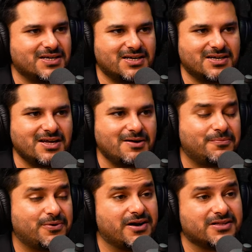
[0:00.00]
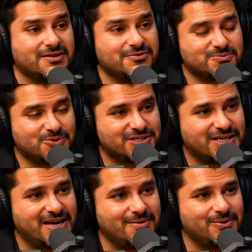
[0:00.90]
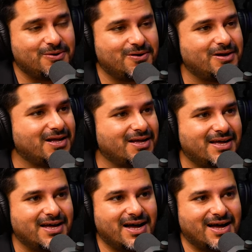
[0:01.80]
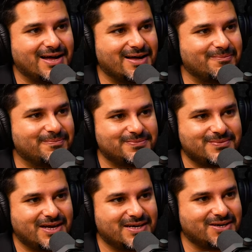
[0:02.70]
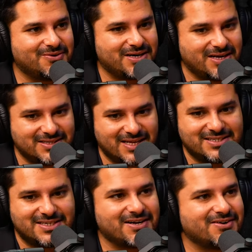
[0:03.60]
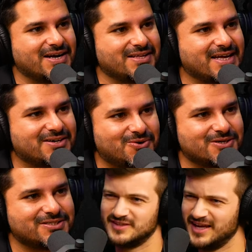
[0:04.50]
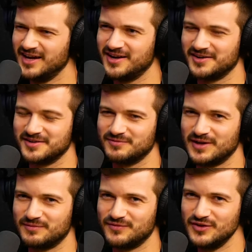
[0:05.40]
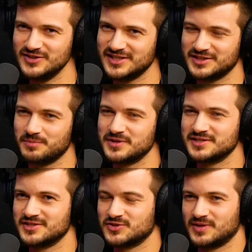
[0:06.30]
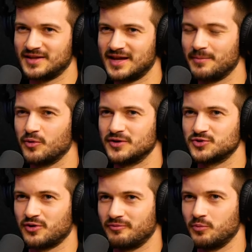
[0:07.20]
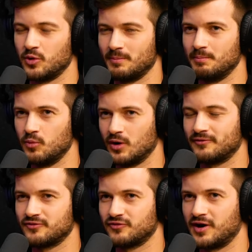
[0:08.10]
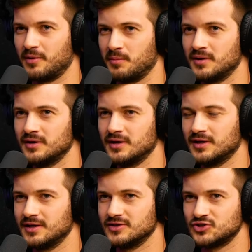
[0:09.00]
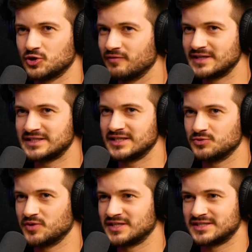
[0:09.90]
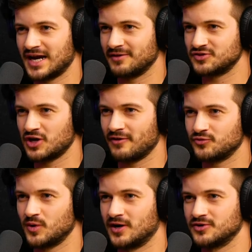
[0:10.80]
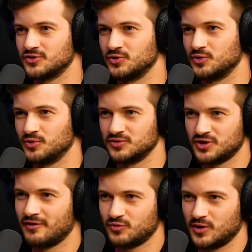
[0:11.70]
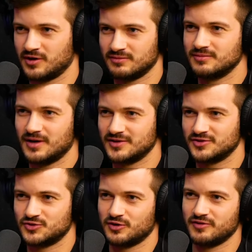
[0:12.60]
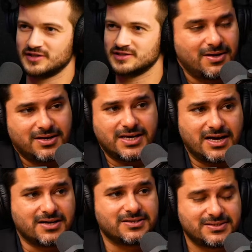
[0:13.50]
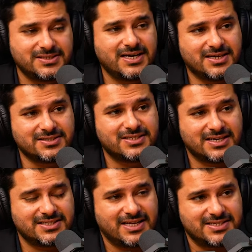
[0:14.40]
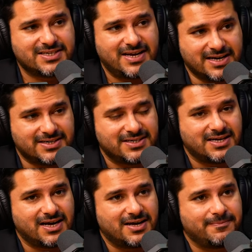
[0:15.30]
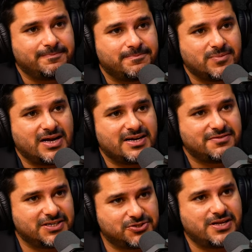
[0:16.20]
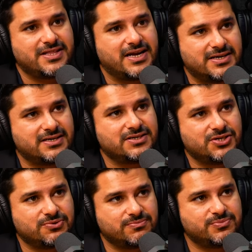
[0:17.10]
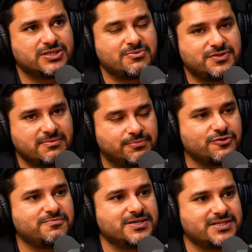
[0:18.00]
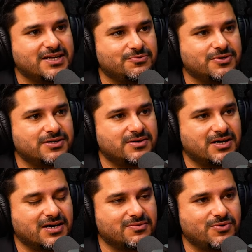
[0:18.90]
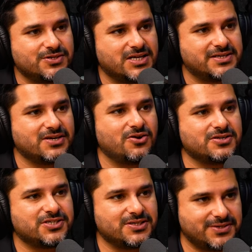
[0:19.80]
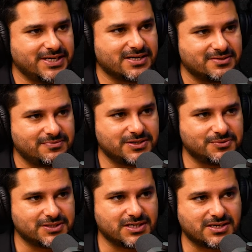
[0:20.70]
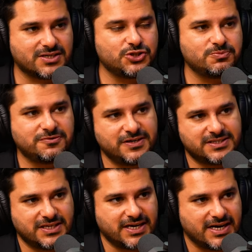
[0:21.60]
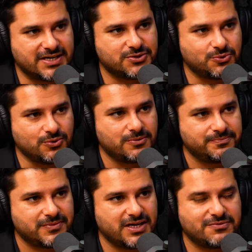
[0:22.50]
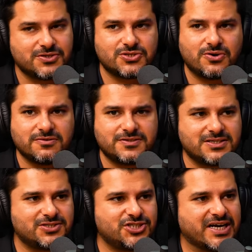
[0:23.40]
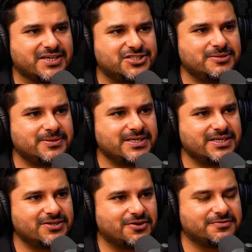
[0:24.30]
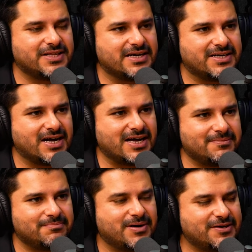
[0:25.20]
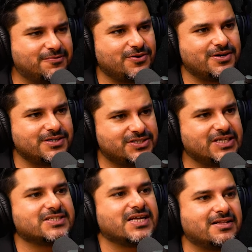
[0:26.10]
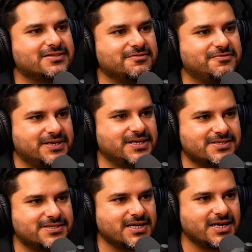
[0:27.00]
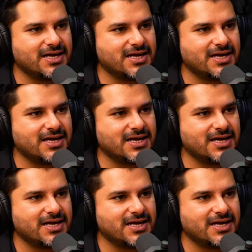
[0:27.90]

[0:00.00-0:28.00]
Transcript: a product that was more scalable. Um, and you know, and, and that started running that course. Yeah. It, it feels like the business at that point sort of mor morphed from services with a side of software to software as a service. Yeah, yeah, that that is correct. Yeah. Um, and eventually, that you know, some of the improvements that would uh, would result in launching Ria, which was our consumer-facing AI tool. It was sort of the Chat GPT of that time, but for just health and fitness